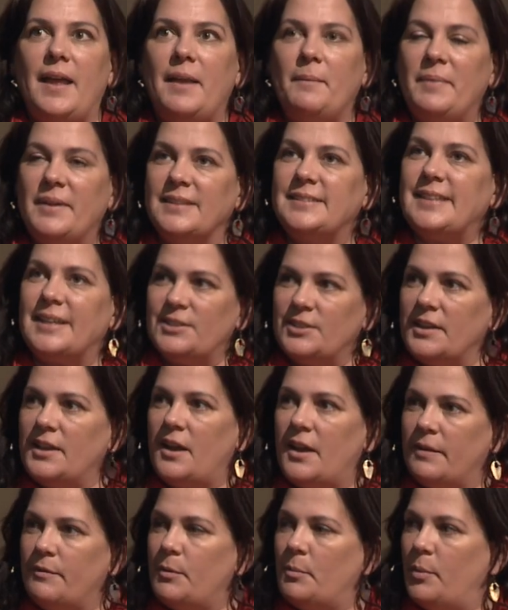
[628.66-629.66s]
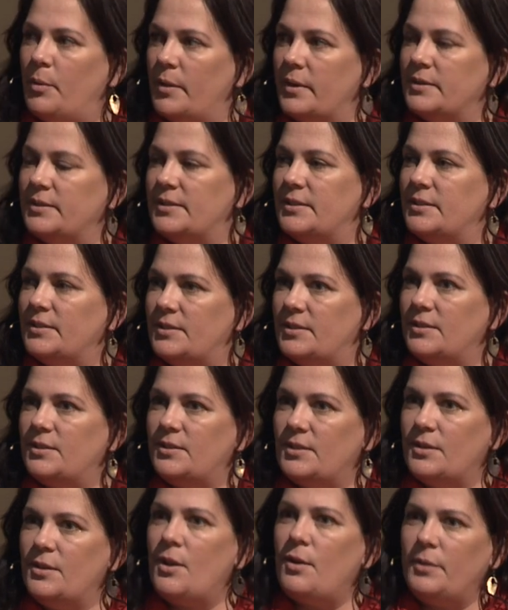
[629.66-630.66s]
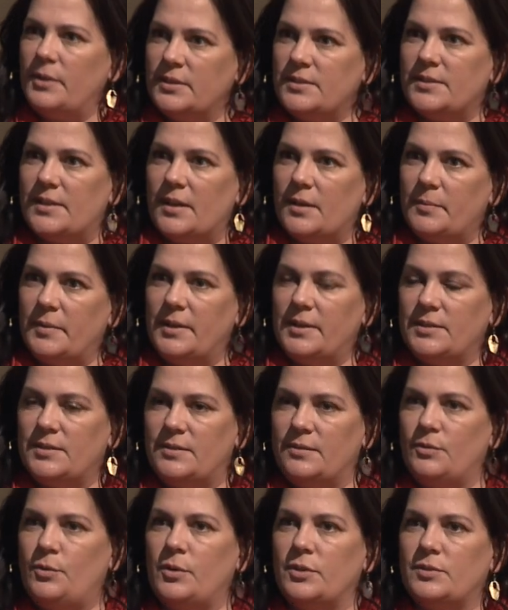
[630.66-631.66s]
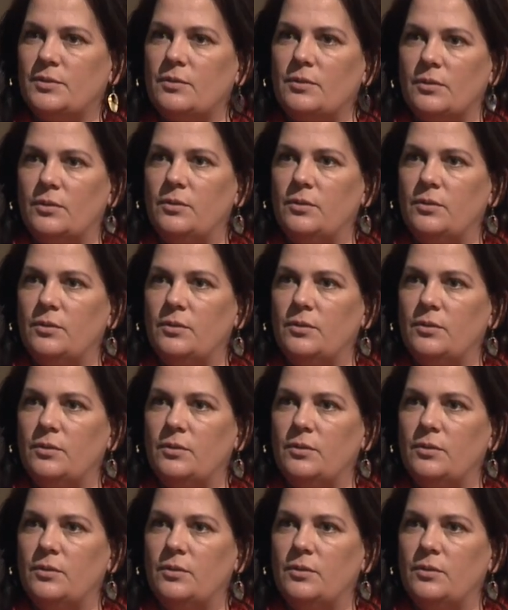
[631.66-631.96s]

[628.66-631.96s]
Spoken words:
it's actually kind of important to notice it, because of course